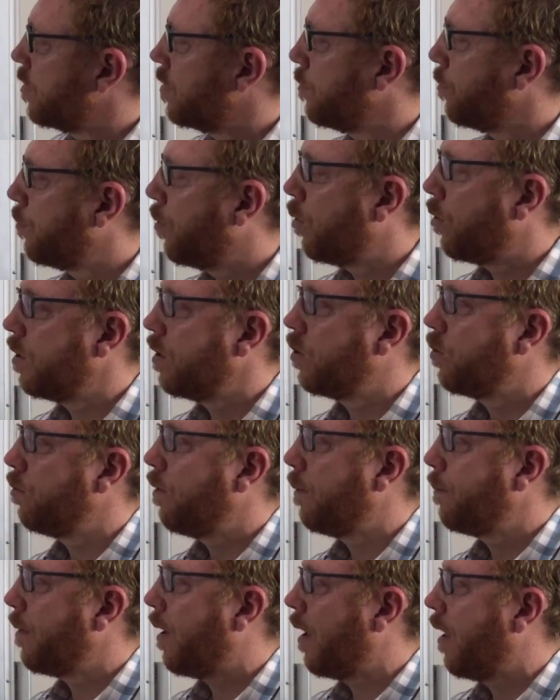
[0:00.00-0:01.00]
is important to
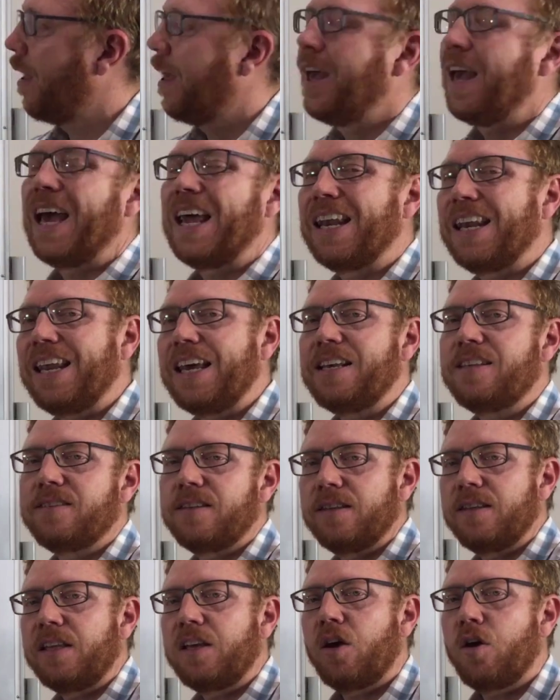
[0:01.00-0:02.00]
remember, at least
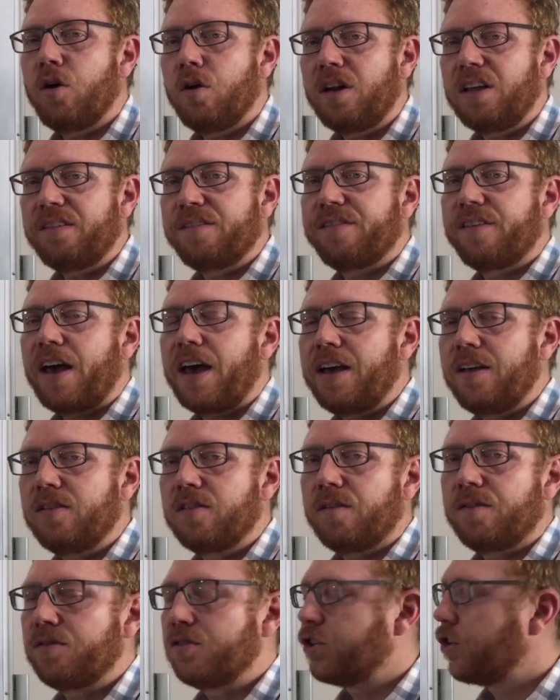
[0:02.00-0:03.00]
in the early phase
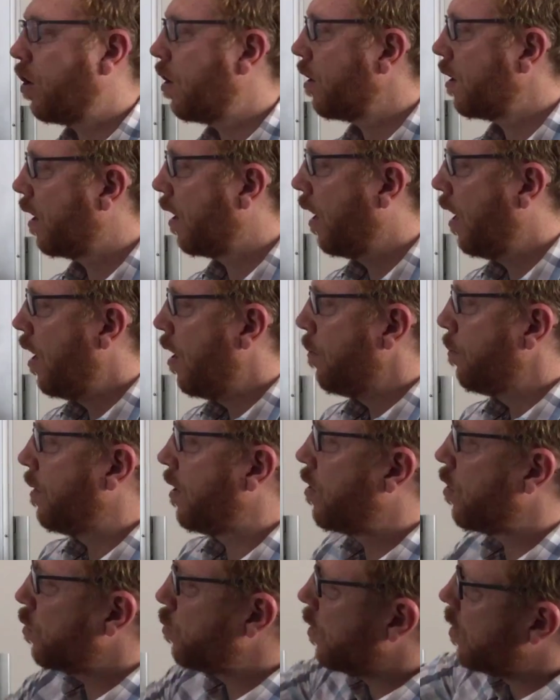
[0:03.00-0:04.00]
of shock,
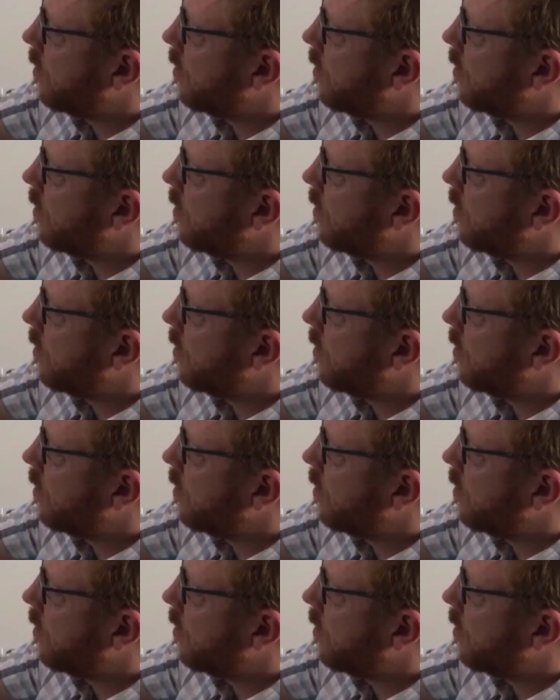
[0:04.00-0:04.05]
because